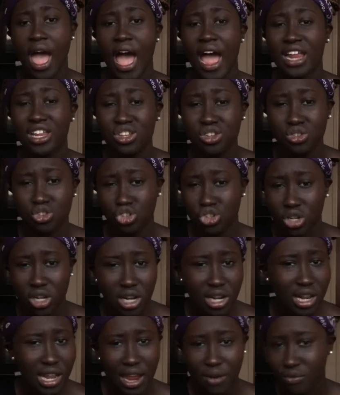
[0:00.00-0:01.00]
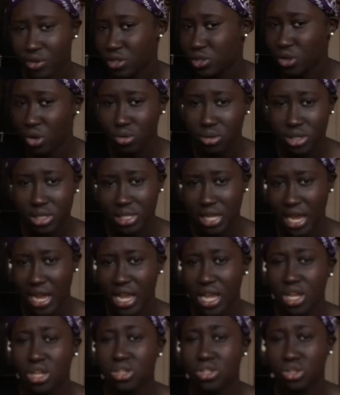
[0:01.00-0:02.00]
and you shouldn't let results
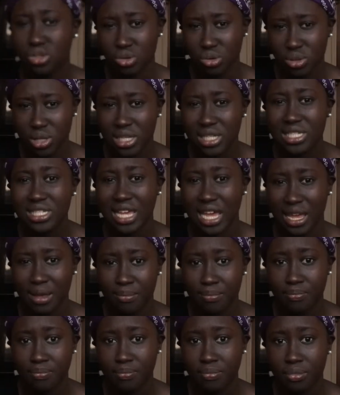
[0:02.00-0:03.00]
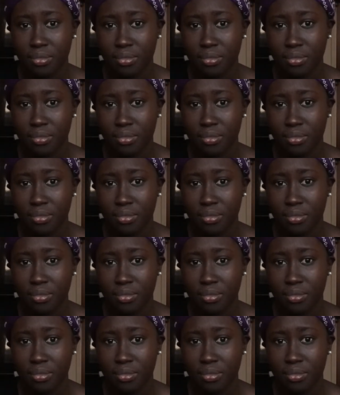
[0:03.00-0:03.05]
day do the same.